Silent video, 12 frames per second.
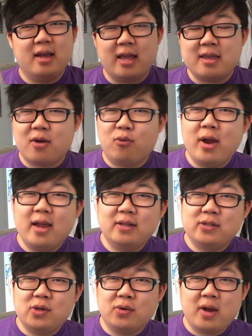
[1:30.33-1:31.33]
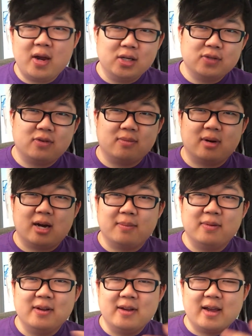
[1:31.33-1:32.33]
and yet Reagan still cares for
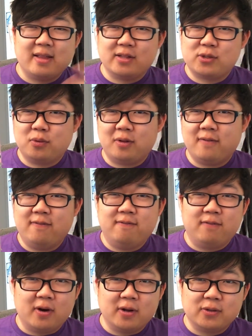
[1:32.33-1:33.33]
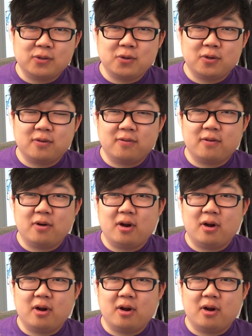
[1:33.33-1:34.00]
Mob, and that's a really fun sort of